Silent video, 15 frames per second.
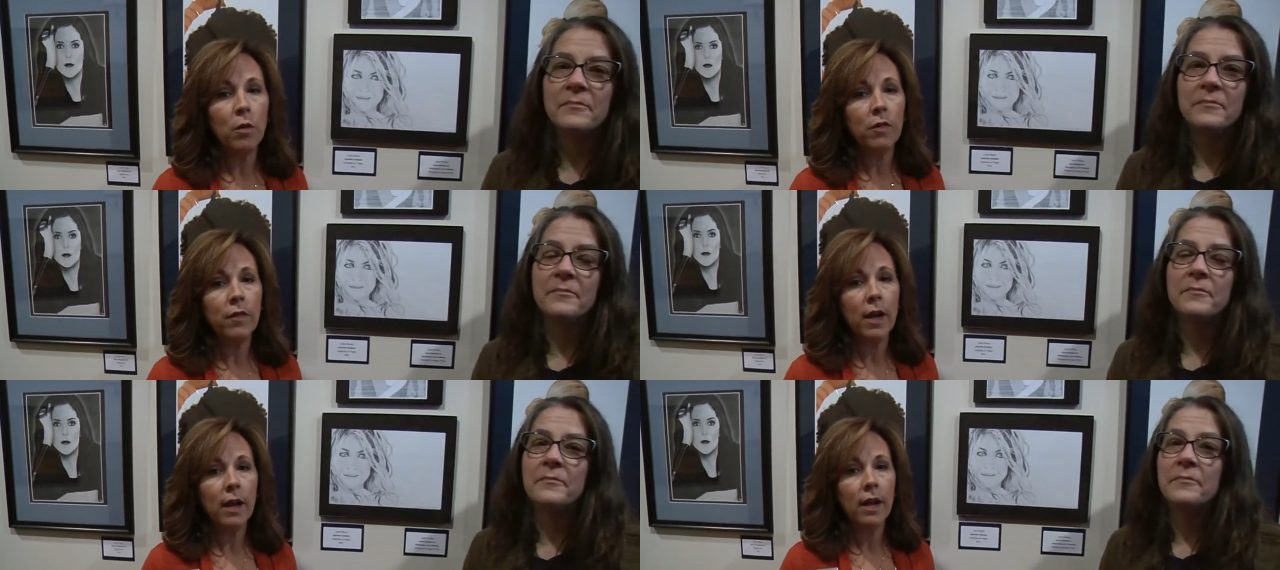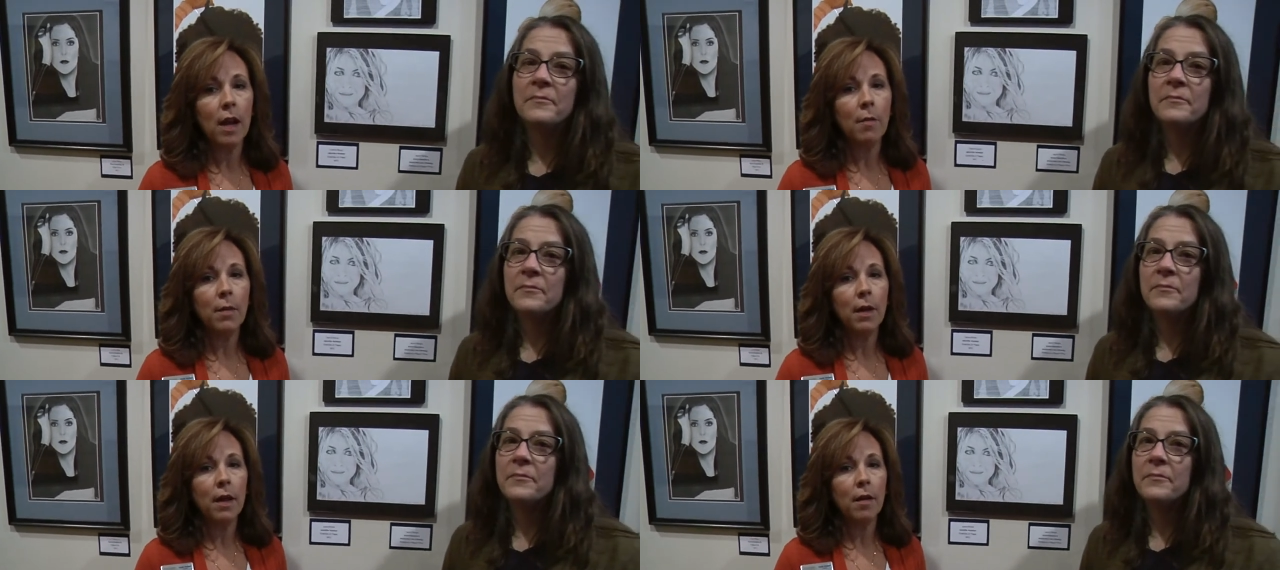Speaker 1: we've got
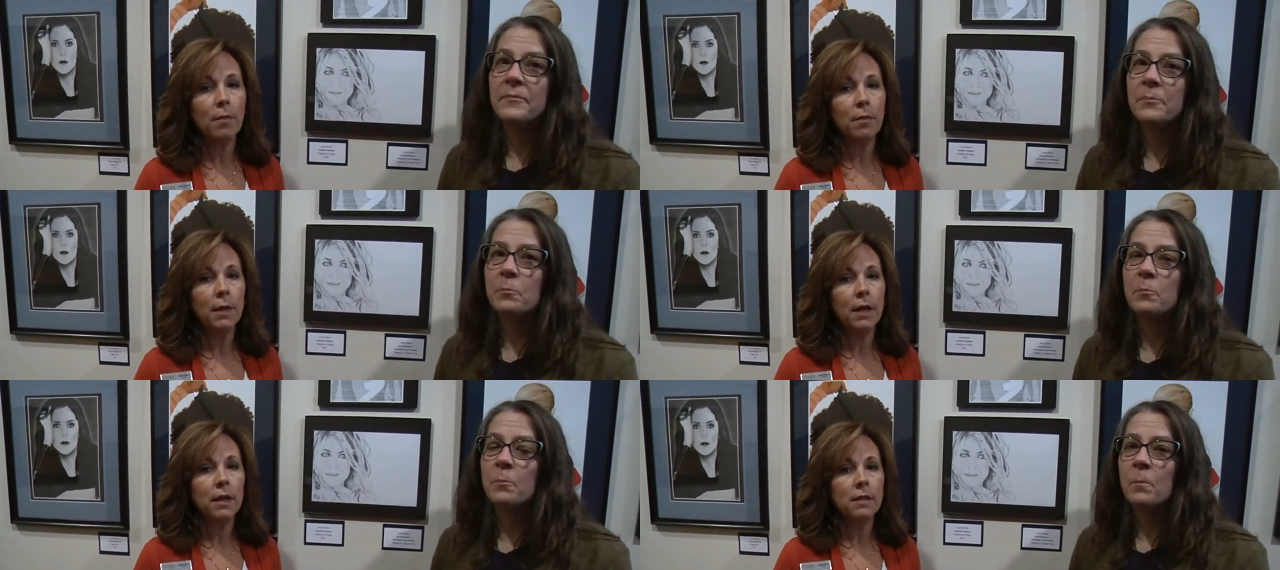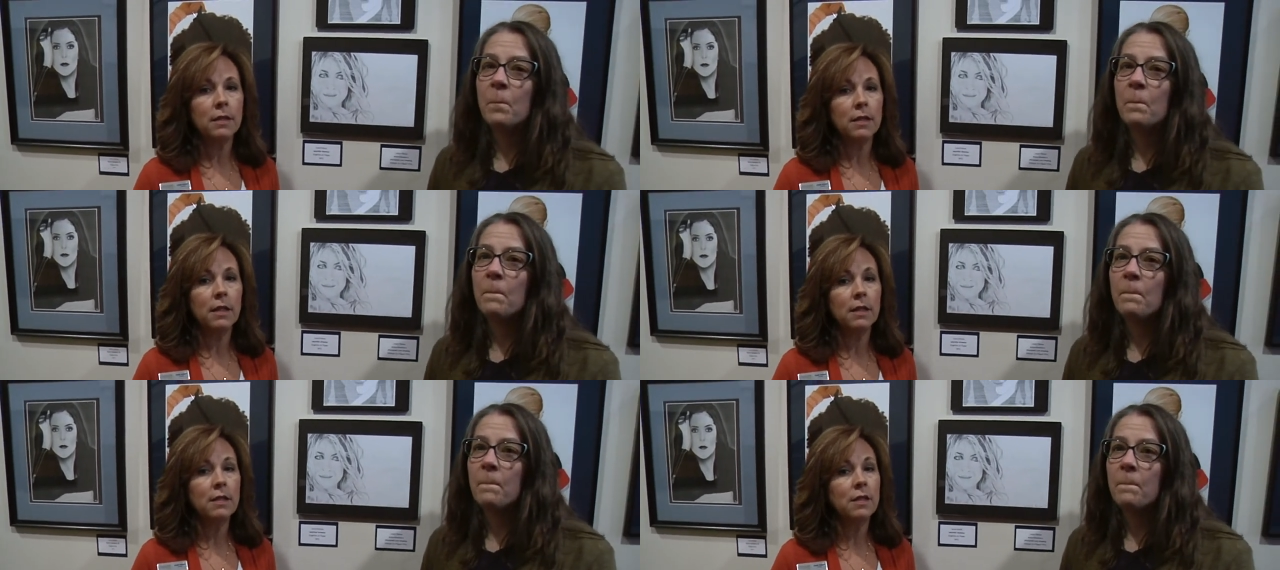coming up
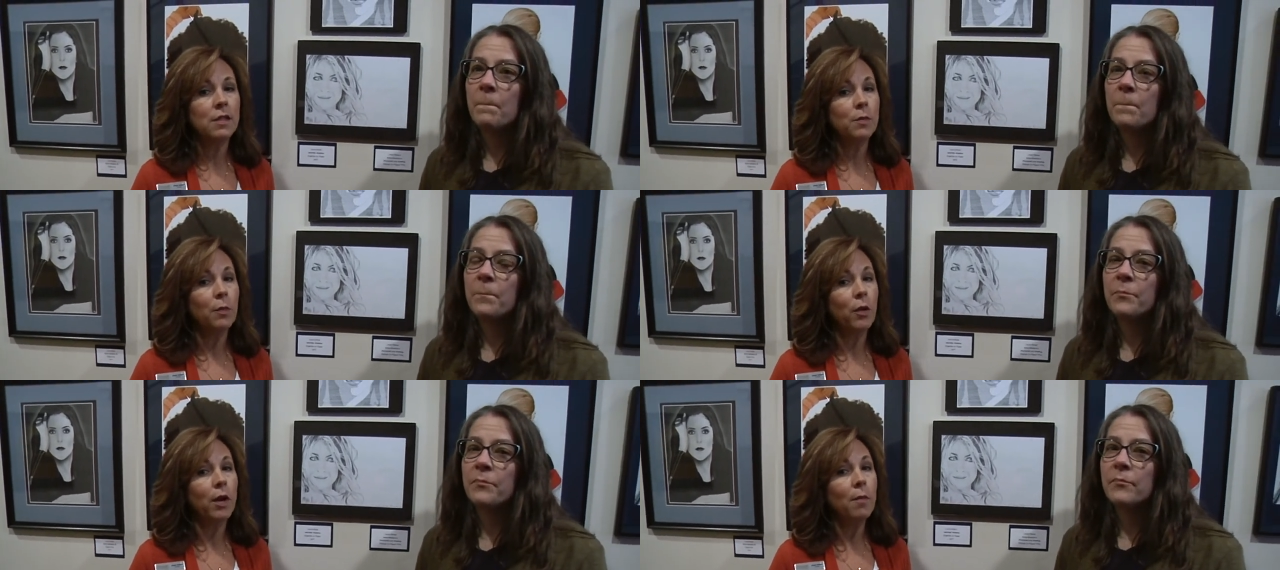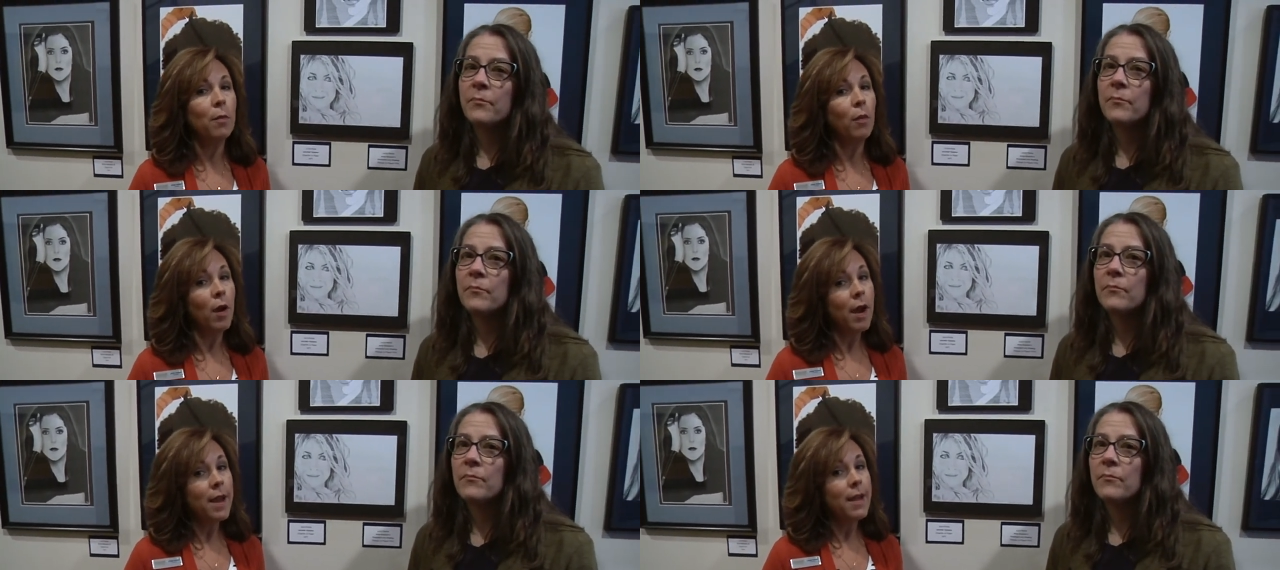because it's spring
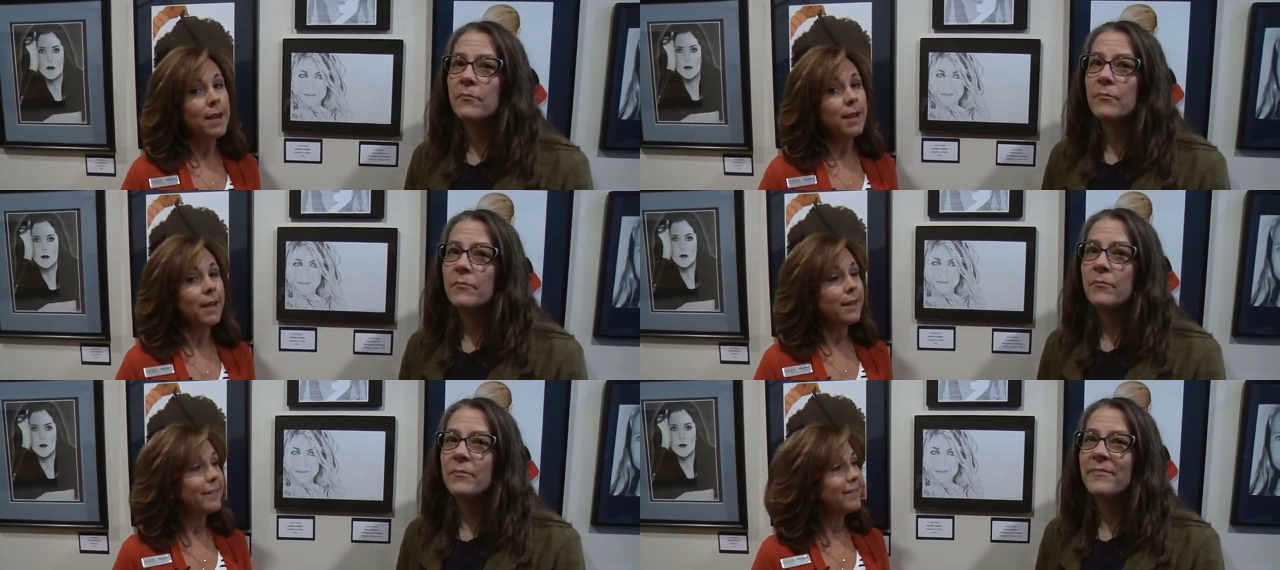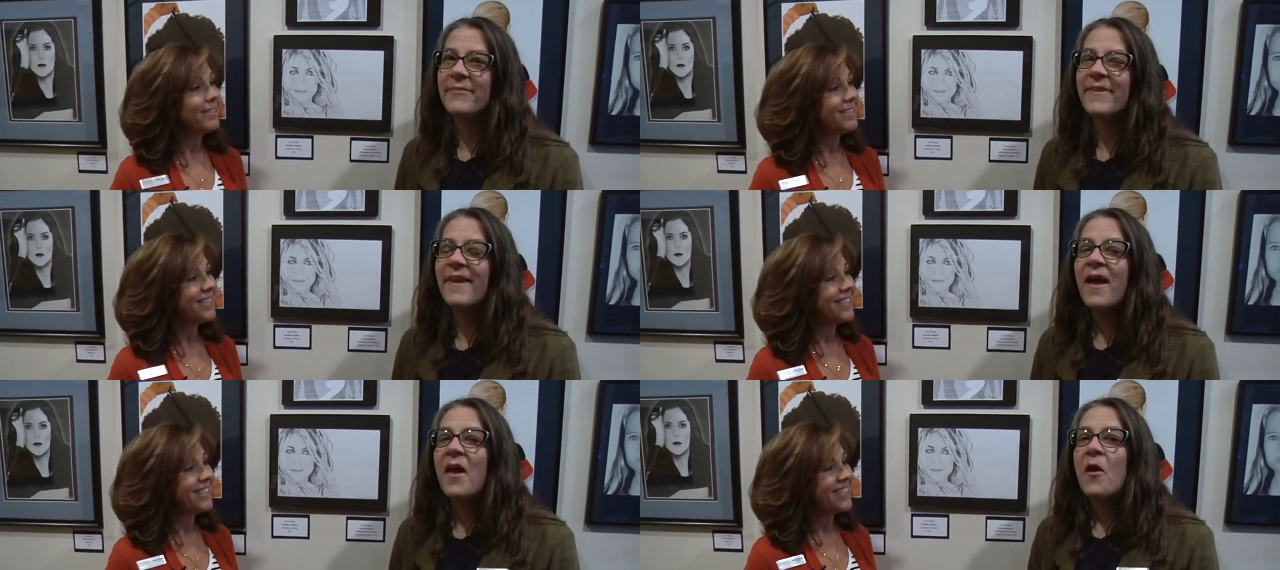break.
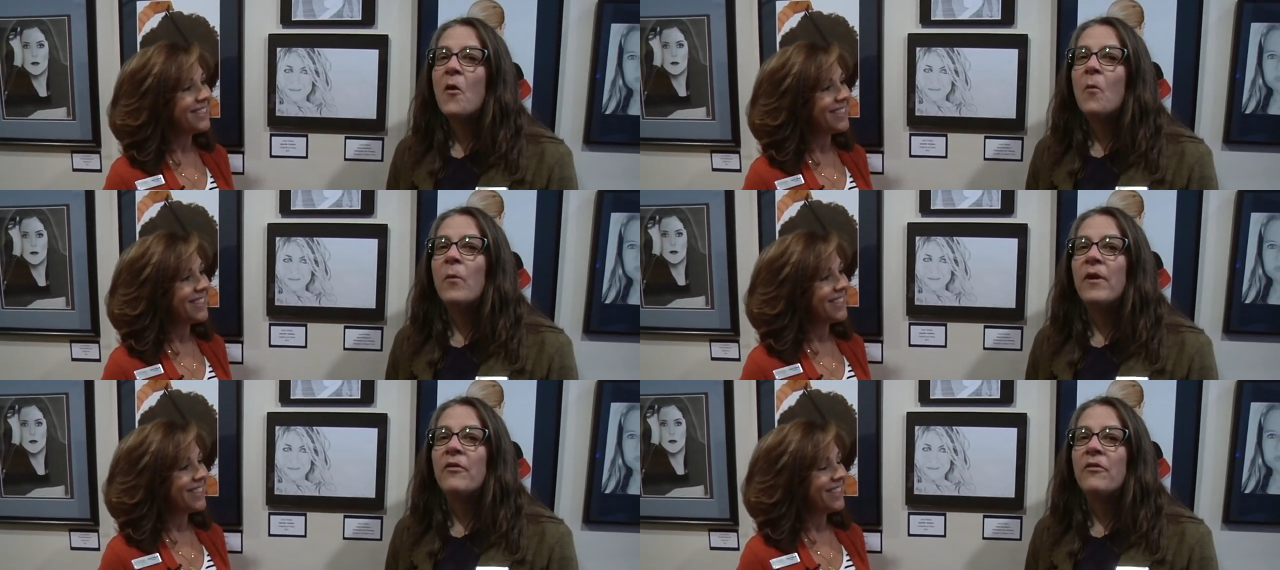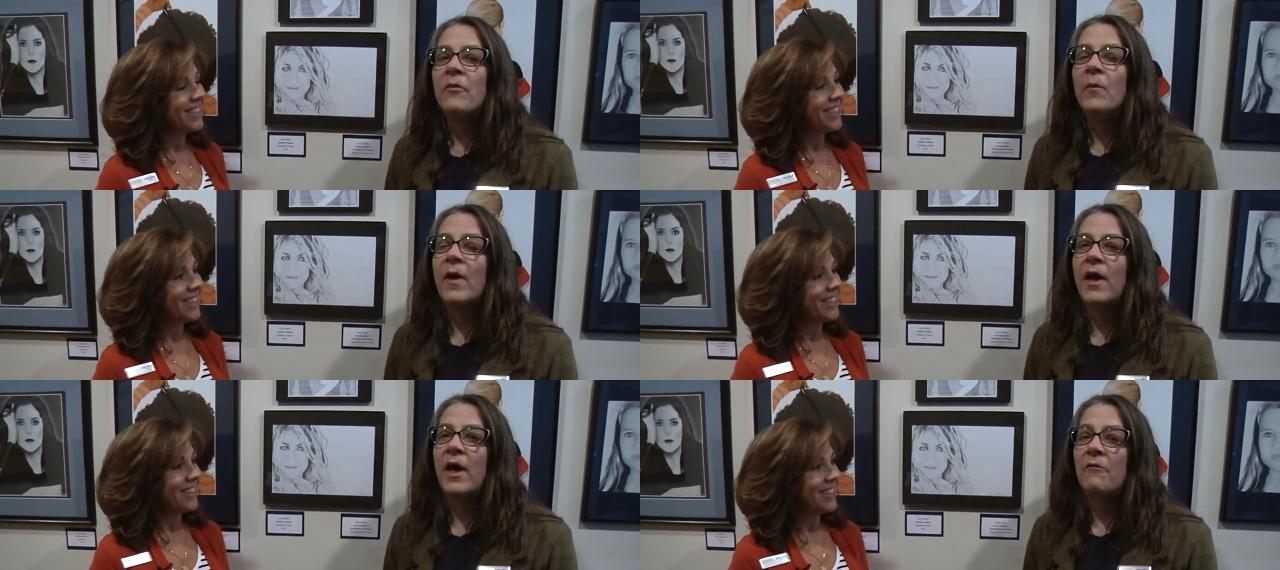We
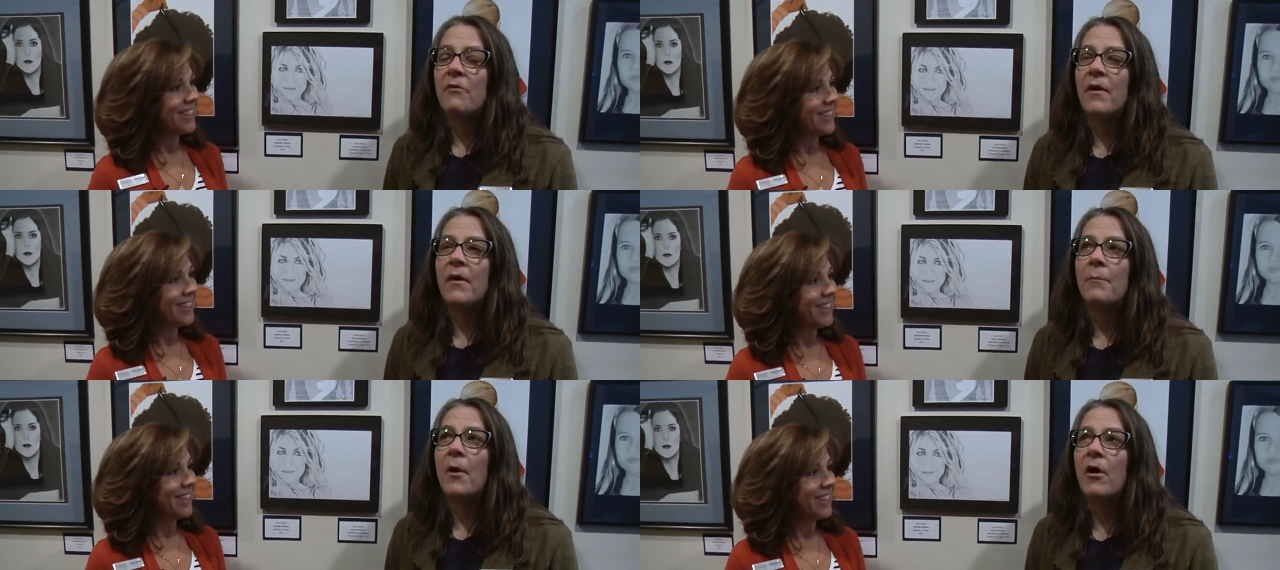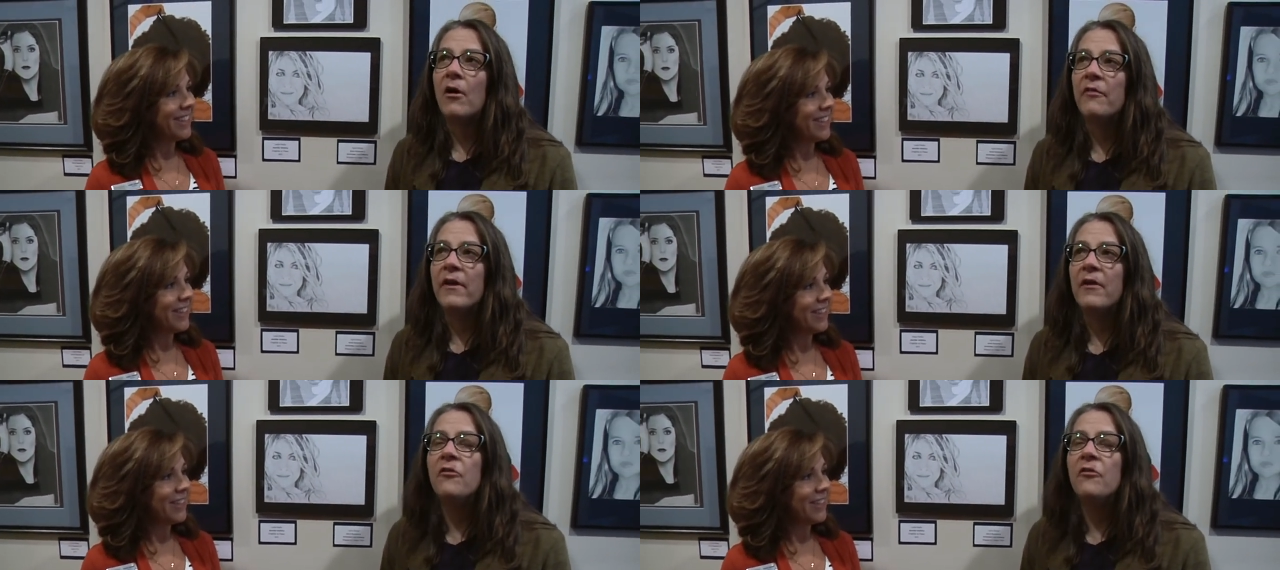
Speaker 2: do have um, all day